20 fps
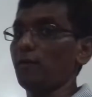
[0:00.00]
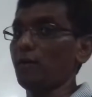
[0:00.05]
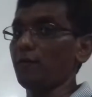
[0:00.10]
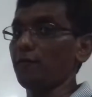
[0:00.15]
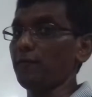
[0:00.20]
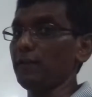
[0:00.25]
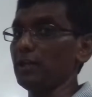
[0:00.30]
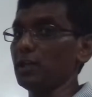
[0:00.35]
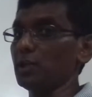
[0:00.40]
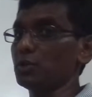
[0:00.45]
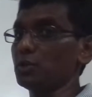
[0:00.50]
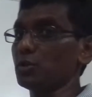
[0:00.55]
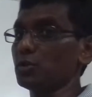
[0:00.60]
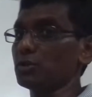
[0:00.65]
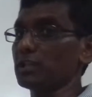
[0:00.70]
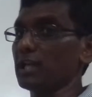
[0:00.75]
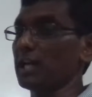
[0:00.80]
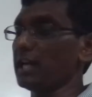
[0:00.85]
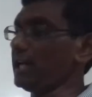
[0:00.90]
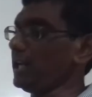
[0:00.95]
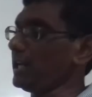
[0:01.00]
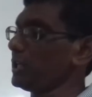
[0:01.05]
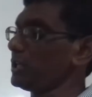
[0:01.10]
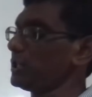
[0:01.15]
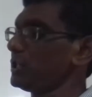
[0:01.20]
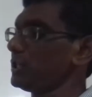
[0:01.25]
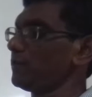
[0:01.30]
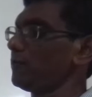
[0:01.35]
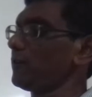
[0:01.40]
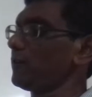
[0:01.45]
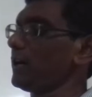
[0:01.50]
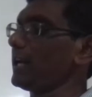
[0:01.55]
forefinger shows current direction,